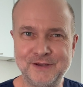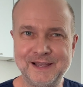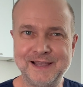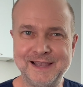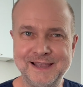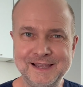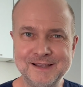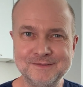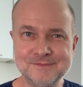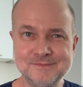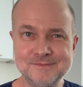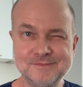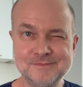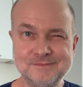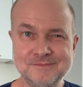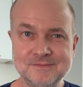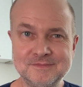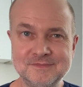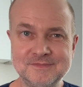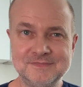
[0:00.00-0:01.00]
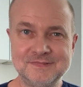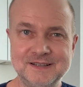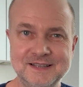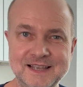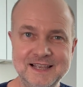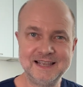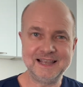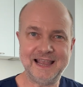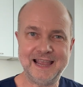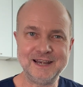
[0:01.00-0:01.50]
eh?
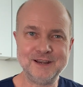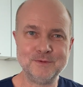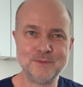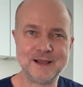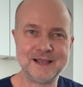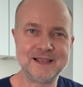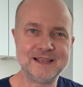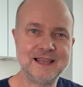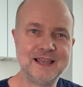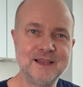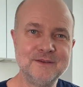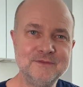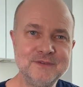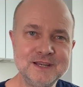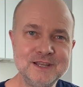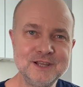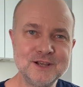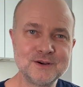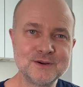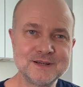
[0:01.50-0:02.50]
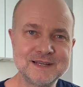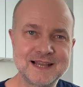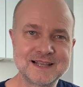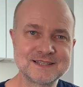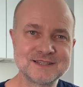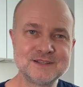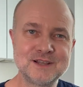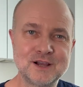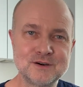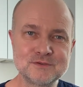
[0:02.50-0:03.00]
Anyway, a video
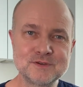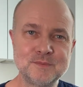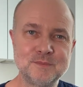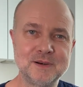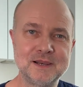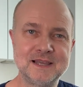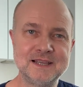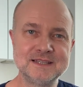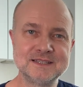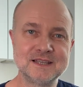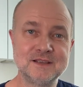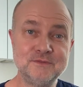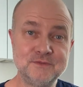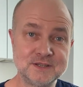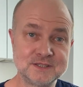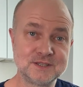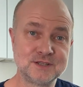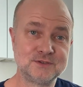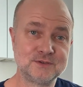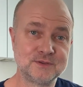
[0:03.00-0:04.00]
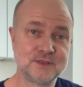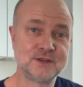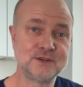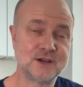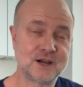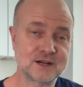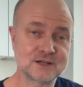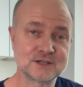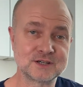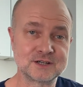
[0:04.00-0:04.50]
does not replace a visit to the
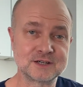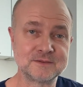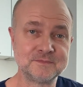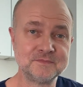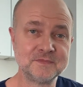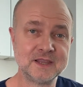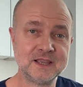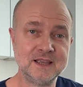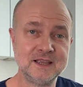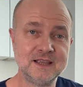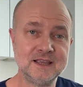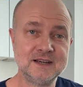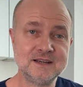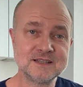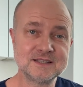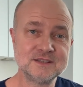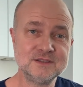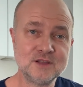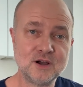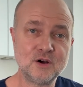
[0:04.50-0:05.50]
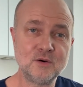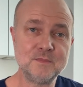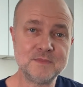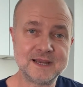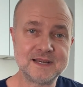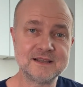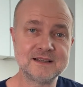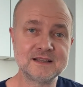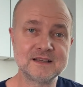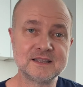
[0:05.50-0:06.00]
doctor. It is no
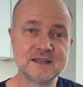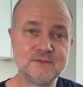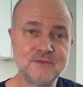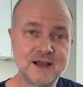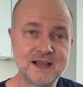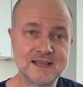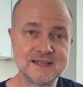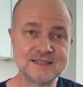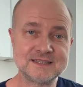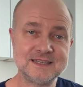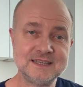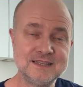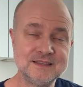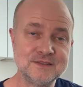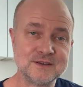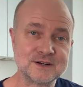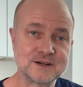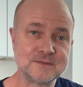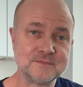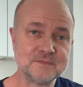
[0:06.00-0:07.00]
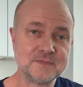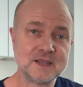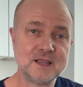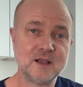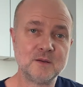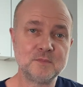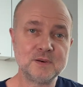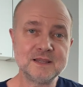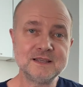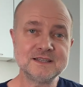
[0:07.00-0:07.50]
medical advice either.
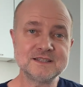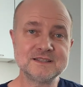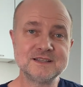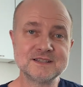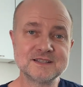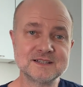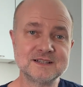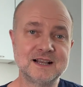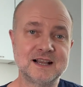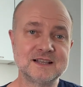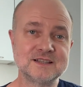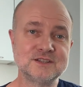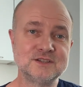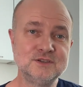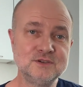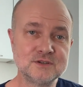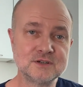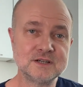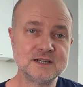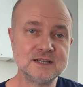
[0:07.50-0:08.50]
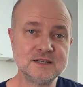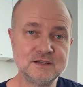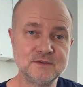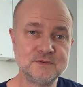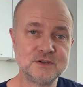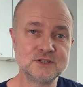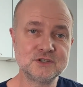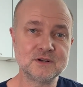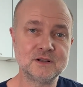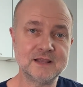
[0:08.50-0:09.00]
Please discuss your
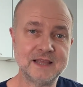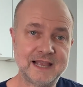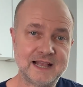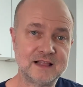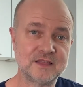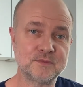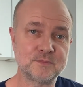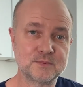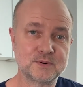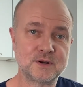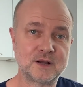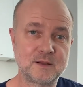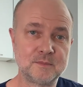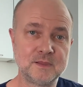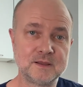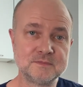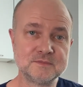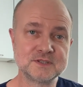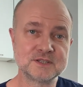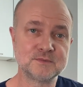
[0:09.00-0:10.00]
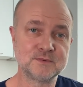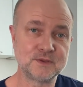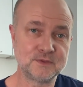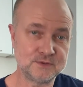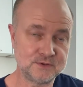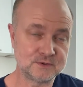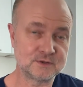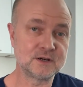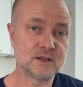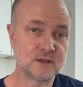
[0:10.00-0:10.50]
individual health problems
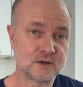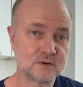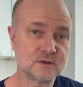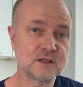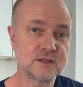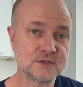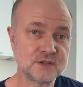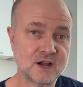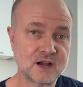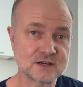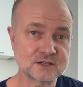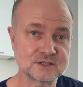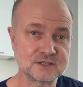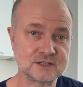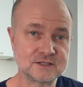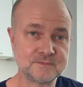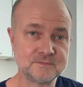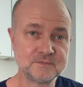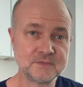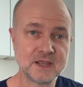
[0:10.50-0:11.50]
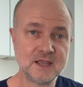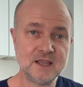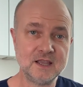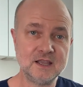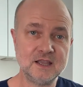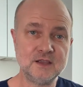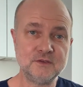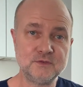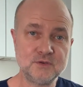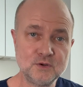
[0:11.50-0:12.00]
with your local doctor.
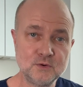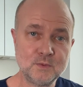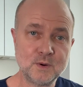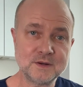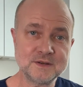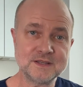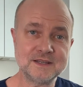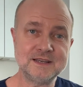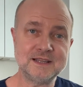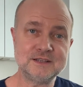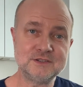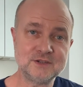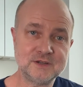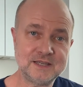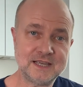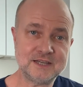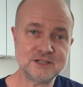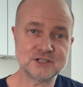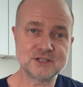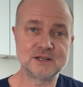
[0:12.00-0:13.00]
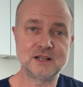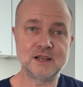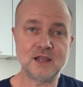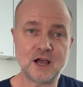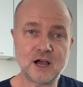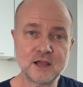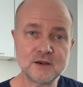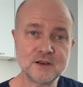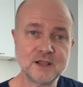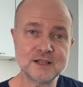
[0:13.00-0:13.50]
If you want an educational
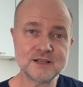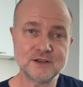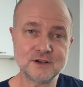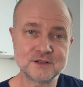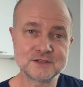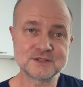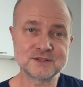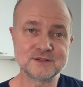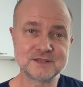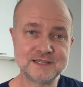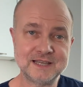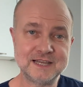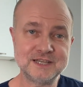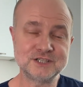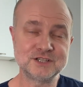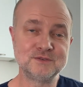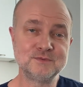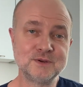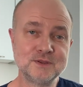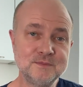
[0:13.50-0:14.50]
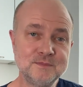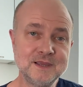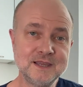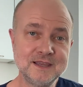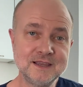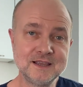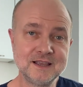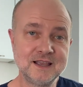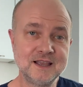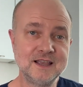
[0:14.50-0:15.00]
online consultation with
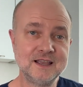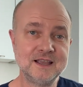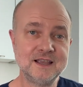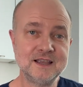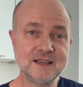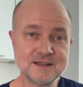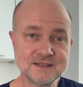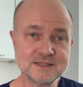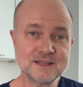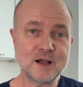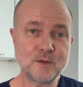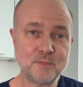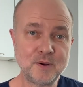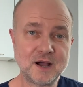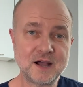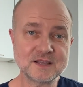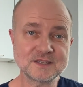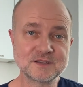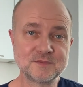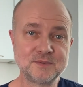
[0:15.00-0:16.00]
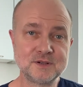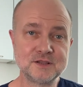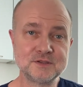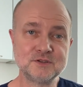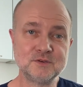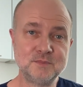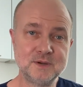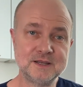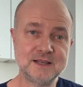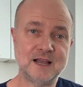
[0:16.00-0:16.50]
me, it is now possible
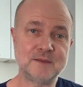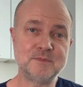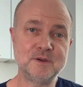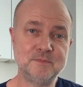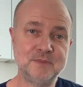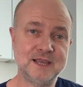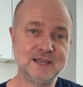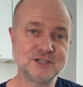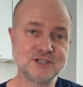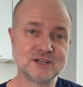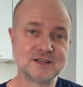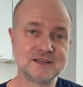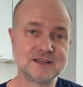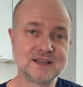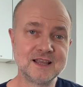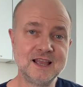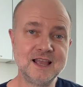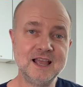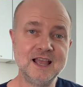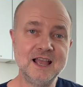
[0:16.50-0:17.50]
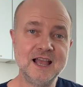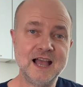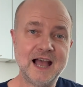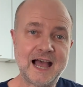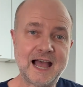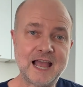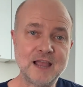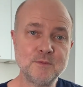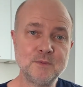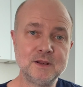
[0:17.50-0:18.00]
to become a patient.
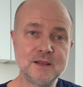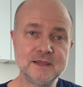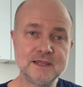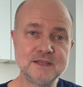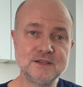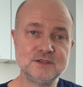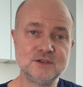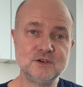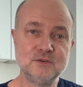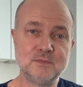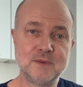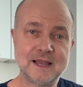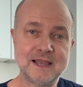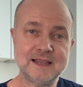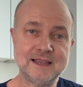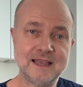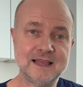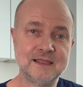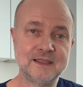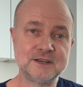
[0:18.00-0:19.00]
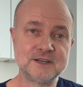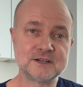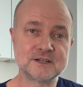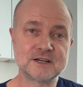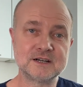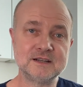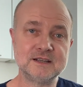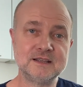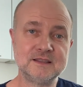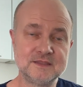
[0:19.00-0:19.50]
I will link you my
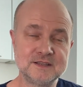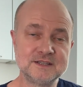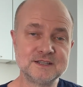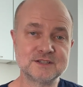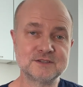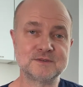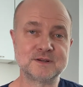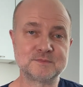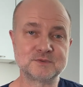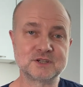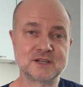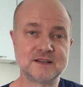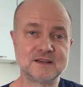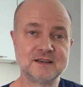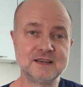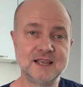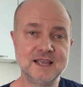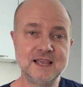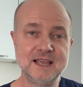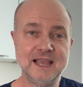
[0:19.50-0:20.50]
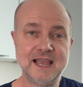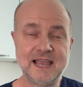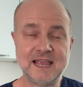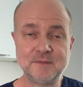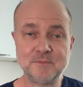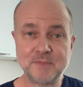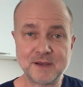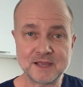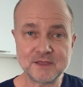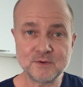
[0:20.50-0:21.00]
calendar in the description.
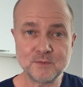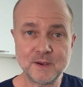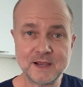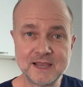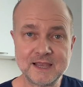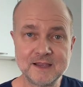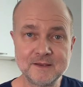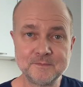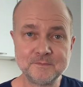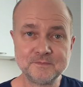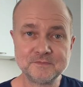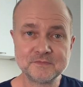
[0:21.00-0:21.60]
And by the way,